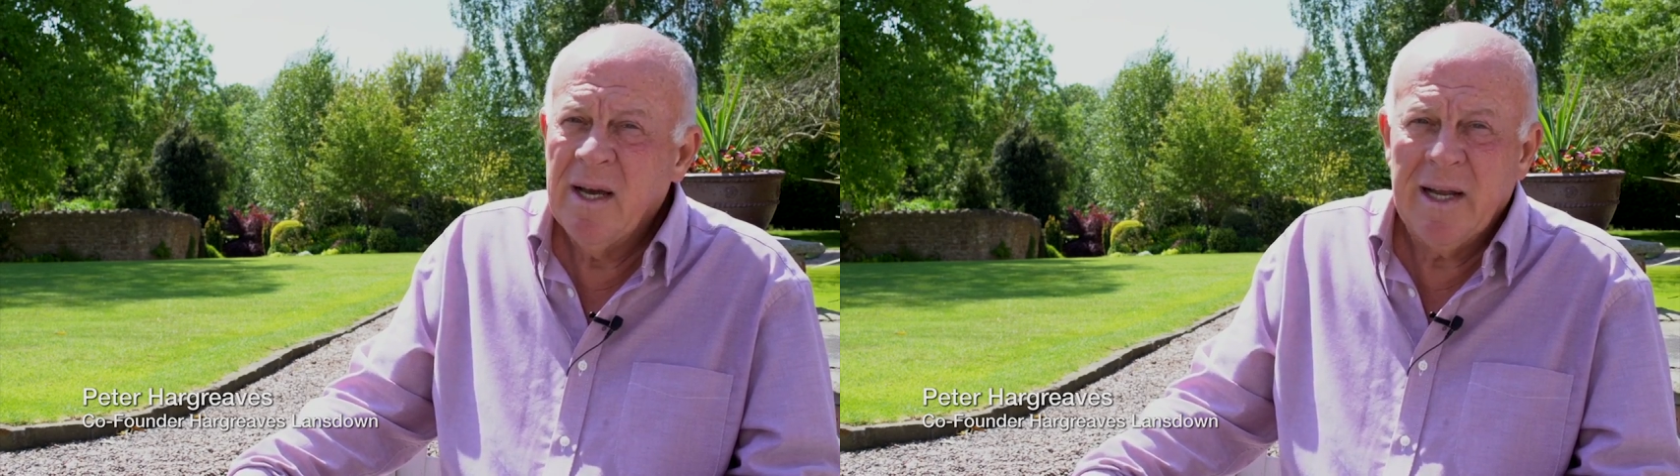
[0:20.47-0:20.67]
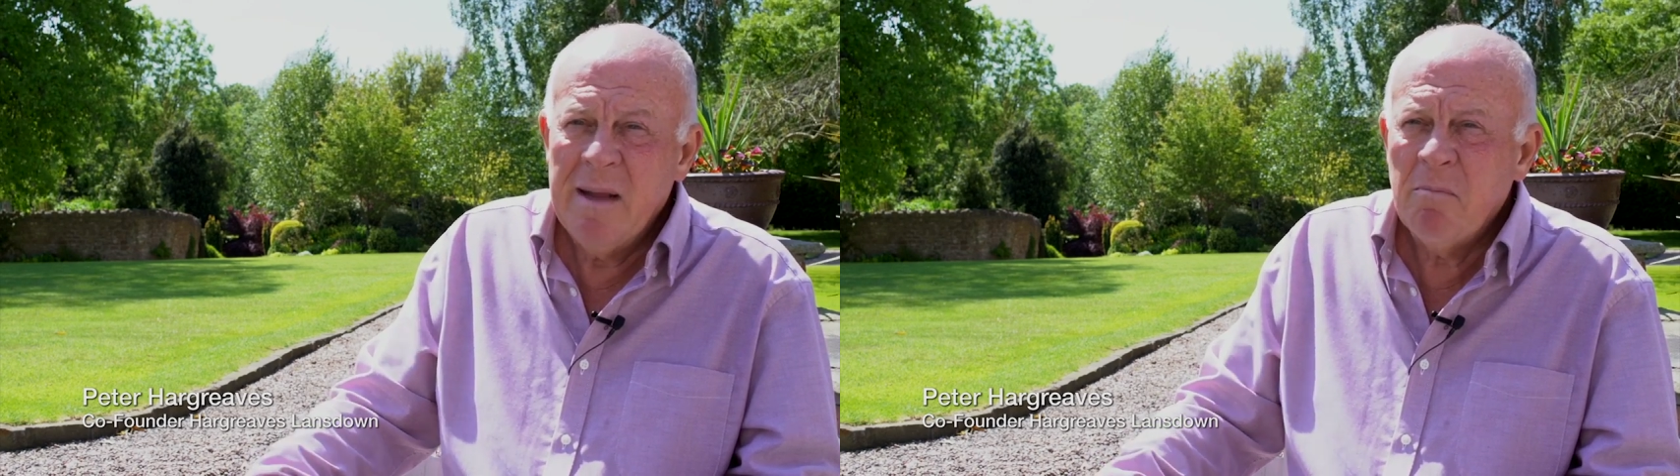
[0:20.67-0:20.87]

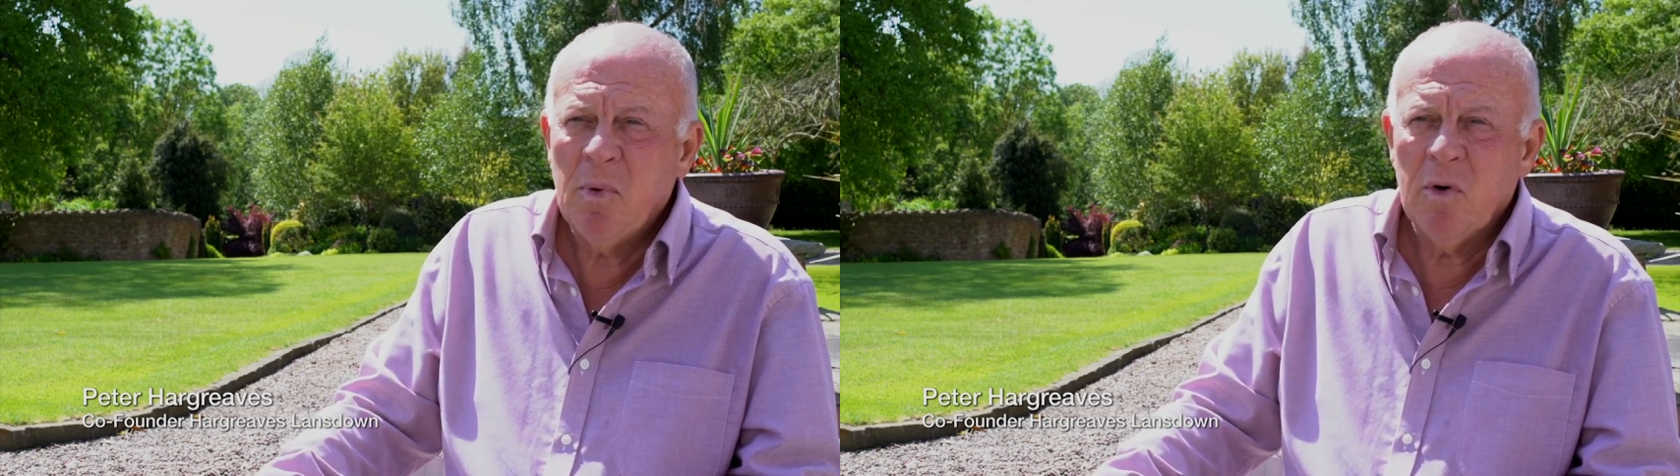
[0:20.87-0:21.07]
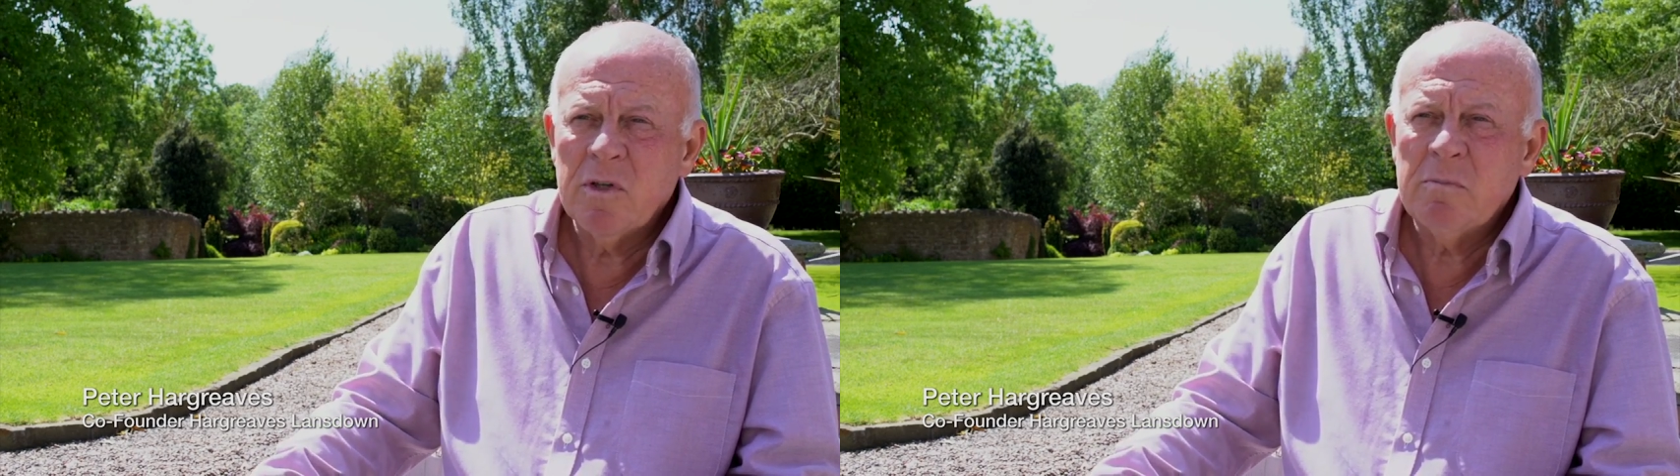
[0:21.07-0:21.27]
and
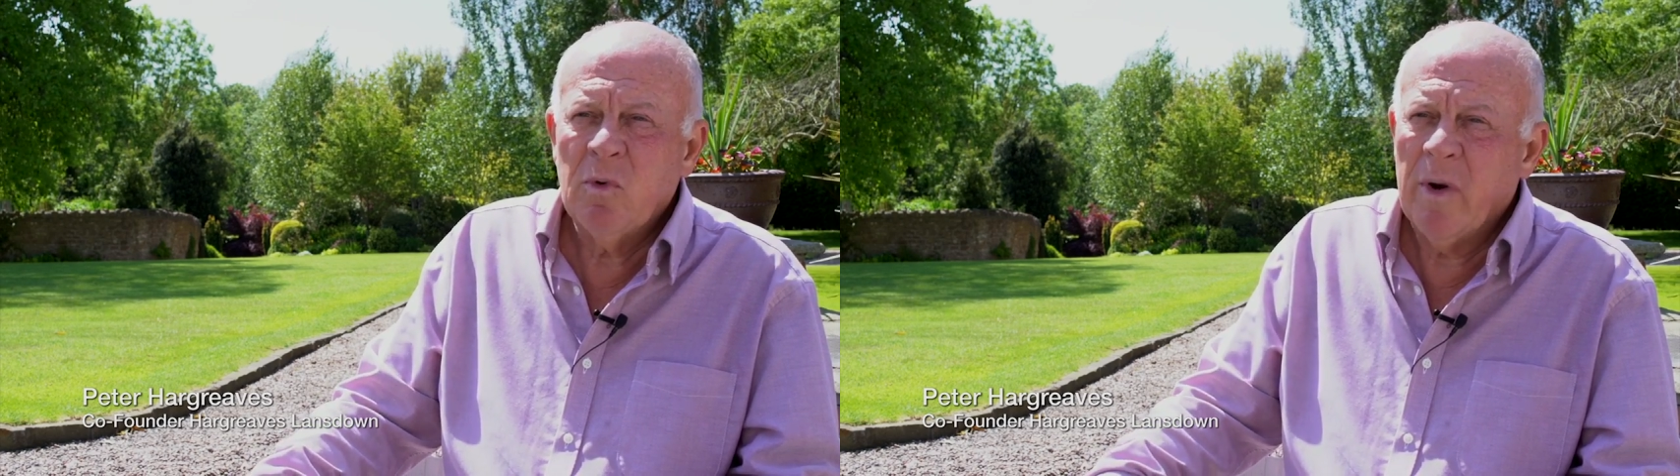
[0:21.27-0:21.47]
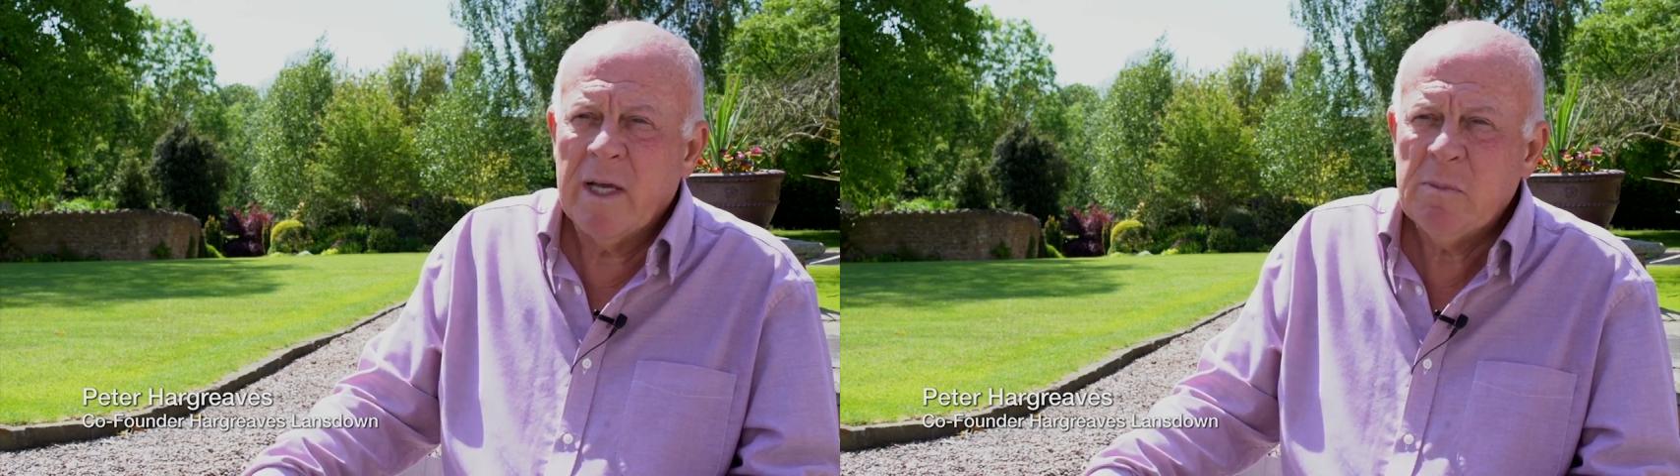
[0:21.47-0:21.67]
imports
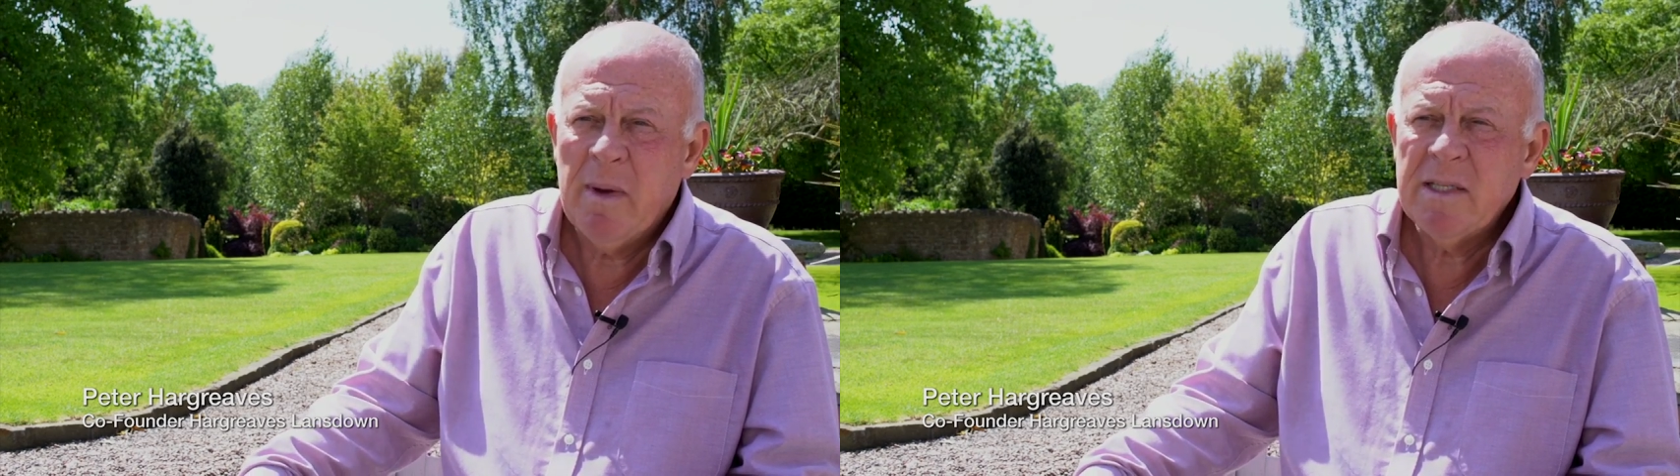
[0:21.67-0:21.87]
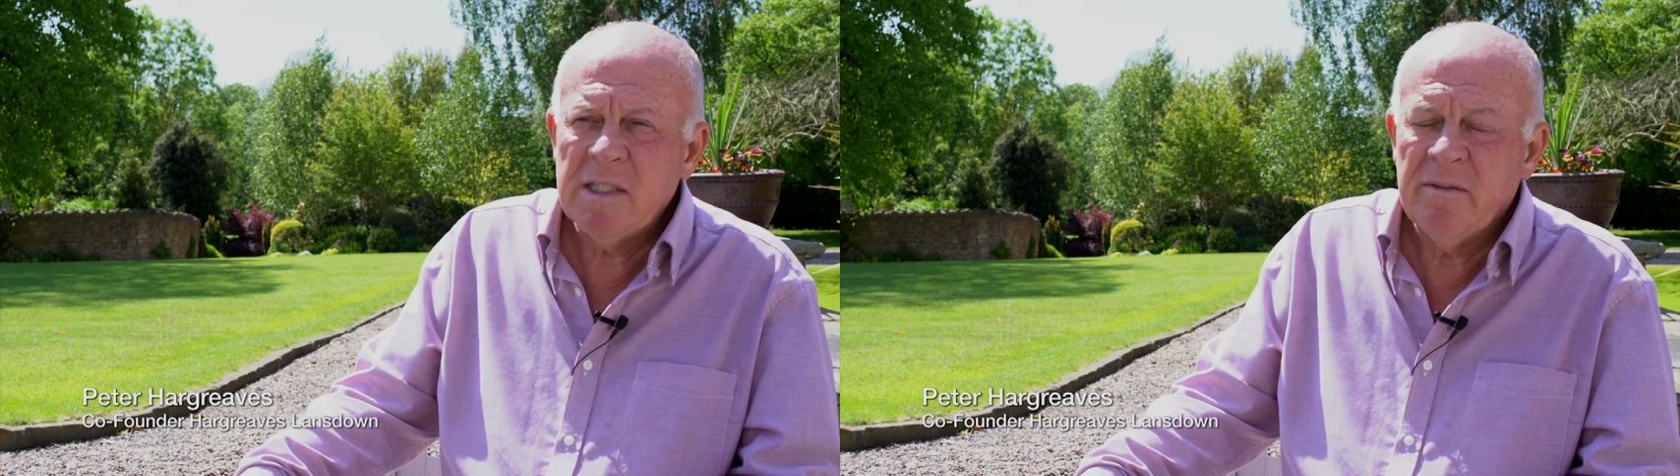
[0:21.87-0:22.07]
more
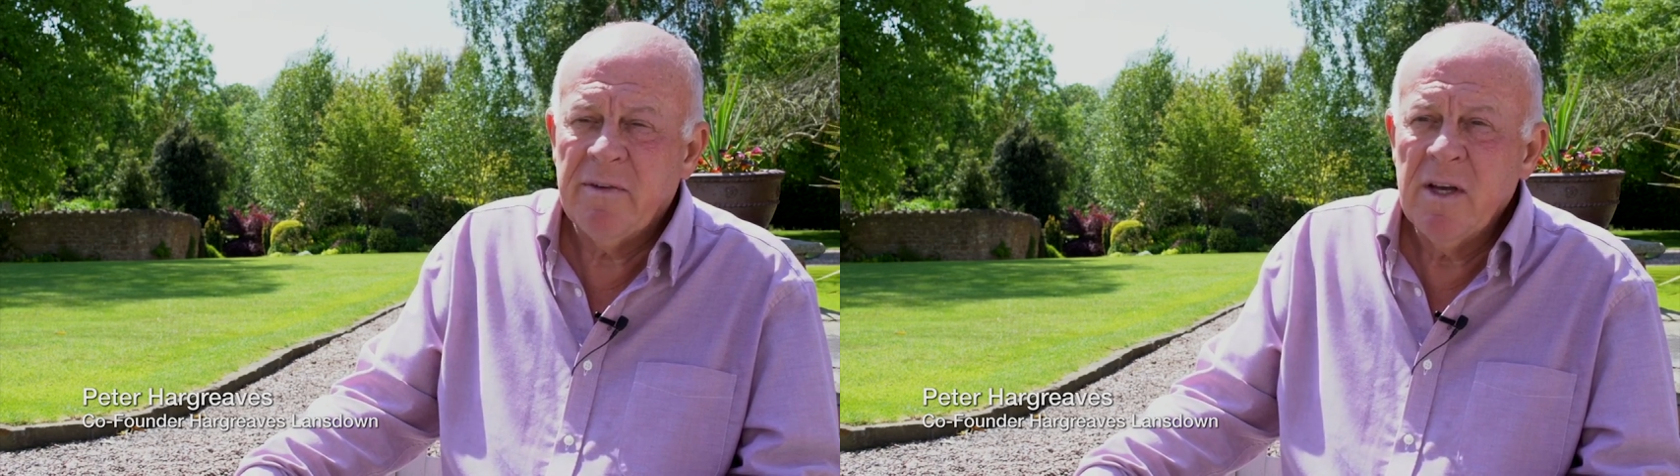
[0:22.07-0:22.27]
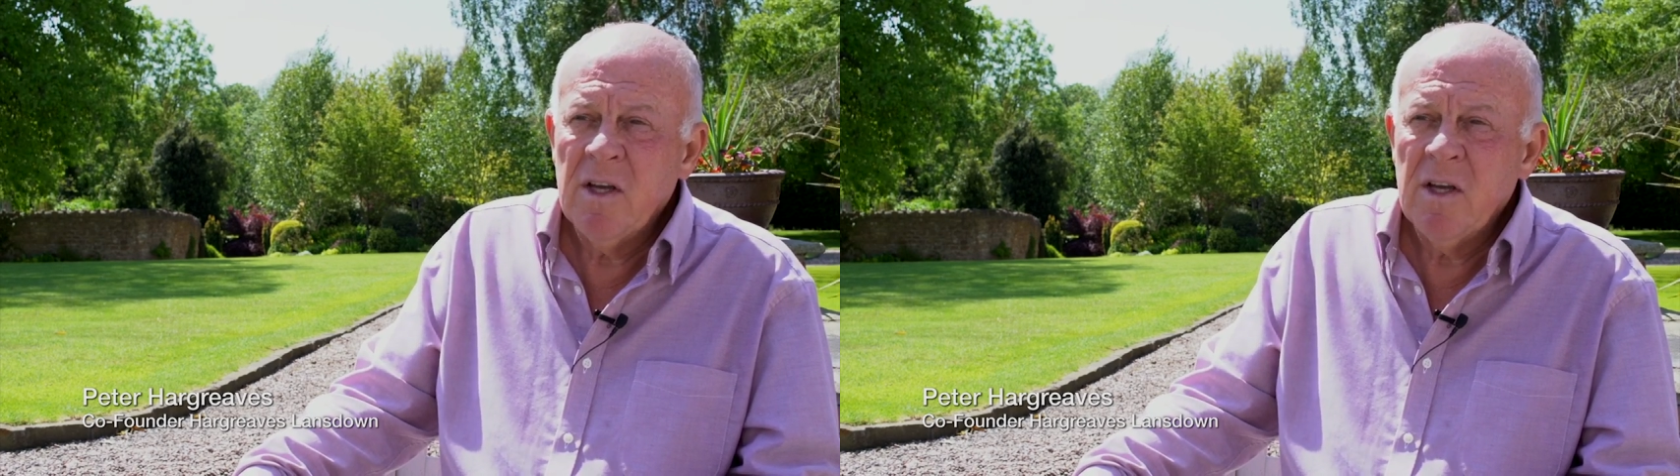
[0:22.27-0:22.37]
expensive.